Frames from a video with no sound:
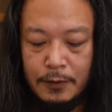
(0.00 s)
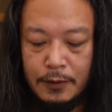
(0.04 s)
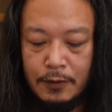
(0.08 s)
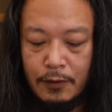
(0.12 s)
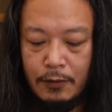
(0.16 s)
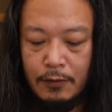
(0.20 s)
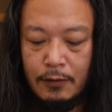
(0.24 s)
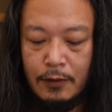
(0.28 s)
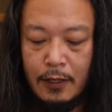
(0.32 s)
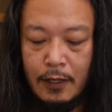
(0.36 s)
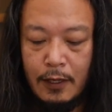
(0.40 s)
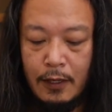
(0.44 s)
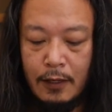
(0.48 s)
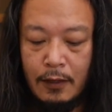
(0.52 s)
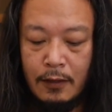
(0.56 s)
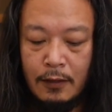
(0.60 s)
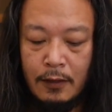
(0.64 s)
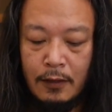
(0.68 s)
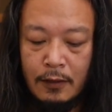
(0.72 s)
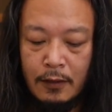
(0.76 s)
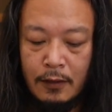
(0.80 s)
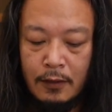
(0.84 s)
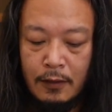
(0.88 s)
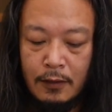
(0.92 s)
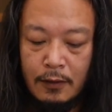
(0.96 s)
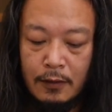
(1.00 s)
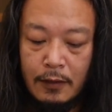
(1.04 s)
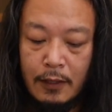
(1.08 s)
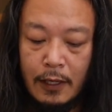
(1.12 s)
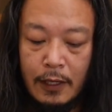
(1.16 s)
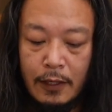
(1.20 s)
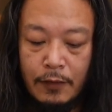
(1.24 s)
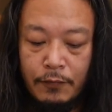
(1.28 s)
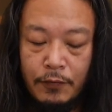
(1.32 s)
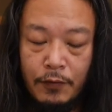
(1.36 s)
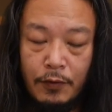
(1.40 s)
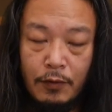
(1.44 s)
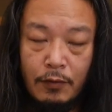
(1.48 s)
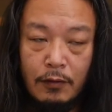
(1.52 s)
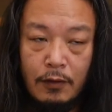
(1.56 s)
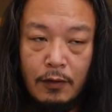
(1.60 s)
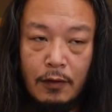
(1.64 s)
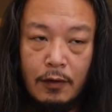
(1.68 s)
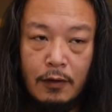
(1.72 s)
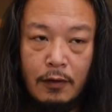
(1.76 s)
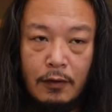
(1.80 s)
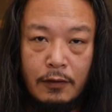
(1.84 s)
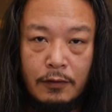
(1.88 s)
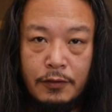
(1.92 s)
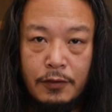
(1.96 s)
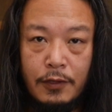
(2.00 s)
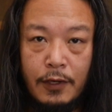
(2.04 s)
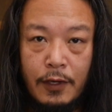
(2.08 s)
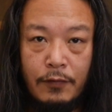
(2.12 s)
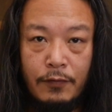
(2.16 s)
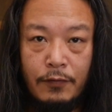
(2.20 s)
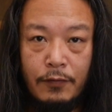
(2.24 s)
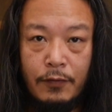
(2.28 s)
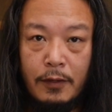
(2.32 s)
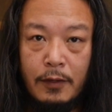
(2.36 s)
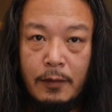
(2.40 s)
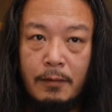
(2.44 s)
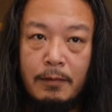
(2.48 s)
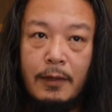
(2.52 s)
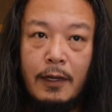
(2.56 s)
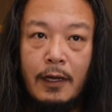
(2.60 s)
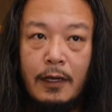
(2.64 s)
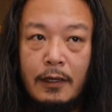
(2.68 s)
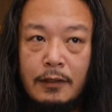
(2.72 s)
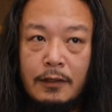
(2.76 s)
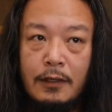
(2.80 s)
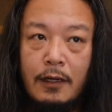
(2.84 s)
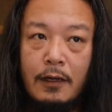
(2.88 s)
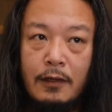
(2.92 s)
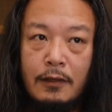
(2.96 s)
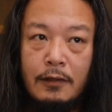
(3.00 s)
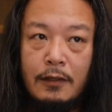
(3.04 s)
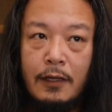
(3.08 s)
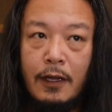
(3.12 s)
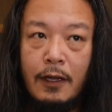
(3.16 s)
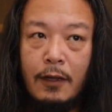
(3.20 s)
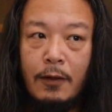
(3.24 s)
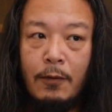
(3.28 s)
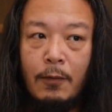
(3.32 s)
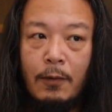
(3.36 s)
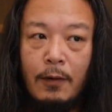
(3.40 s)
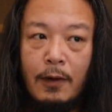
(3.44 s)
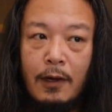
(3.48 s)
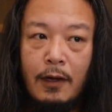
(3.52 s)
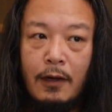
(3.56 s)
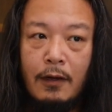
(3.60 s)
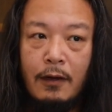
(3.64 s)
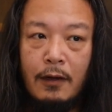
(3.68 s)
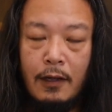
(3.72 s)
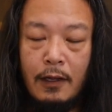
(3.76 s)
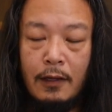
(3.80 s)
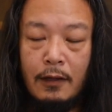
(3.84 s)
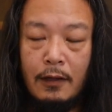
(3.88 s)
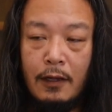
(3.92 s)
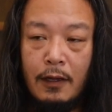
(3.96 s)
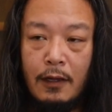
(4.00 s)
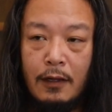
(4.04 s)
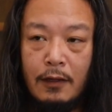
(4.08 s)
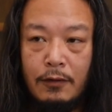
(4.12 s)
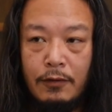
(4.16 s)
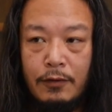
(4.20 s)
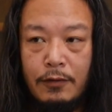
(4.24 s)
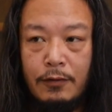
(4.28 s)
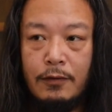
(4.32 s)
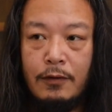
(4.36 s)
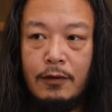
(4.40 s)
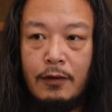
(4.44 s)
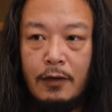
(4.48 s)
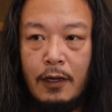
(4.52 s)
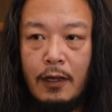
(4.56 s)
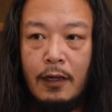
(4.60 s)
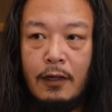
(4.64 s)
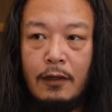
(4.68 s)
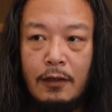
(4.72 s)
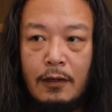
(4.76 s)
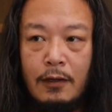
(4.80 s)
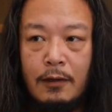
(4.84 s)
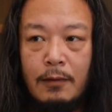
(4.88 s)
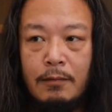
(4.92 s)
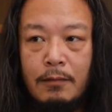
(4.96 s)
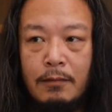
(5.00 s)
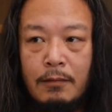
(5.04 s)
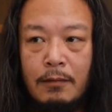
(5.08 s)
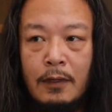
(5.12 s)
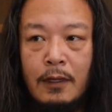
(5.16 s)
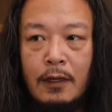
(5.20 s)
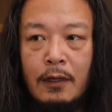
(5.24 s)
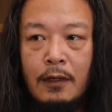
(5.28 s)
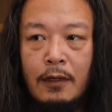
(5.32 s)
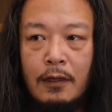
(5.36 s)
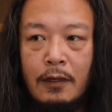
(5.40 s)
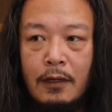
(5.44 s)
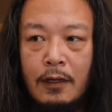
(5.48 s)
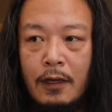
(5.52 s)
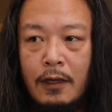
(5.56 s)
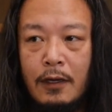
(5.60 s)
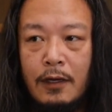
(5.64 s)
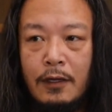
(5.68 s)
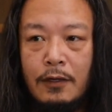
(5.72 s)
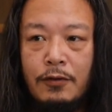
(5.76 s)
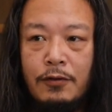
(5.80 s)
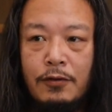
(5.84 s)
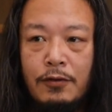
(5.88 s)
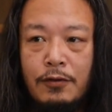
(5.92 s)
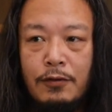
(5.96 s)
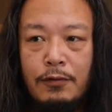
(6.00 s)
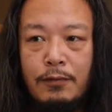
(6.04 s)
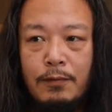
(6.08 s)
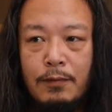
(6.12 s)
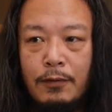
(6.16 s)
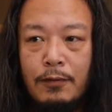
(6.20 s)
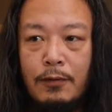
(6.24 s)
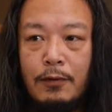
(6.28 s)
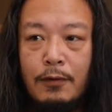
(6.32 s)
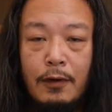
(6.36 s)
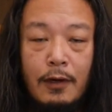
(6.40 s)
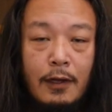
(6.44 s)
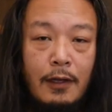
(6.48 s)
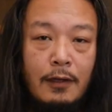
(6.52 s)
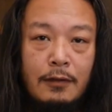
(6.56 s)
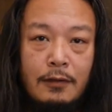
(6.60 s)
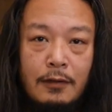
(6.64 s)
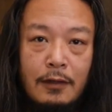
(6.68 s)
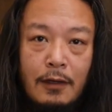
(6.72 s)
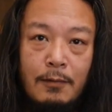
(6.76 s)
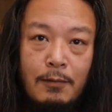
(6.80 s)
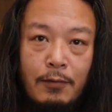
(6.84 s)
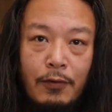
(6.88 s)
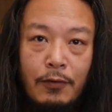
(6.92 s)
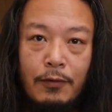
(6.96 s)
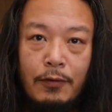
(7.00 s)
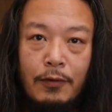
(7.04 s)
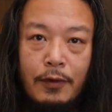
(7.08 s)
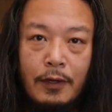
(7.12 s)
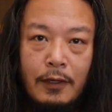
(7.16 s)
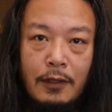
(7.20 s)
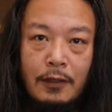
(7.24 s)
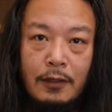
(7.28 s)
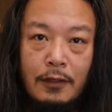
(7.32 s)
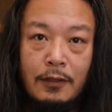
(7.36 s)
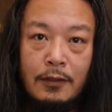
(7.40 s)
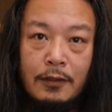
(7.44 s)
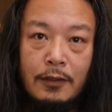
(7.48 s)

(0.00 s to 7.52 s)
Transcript: So like if you learn tray flip, like it's gonna take a while, and then you're gonna end up getting new board at some point.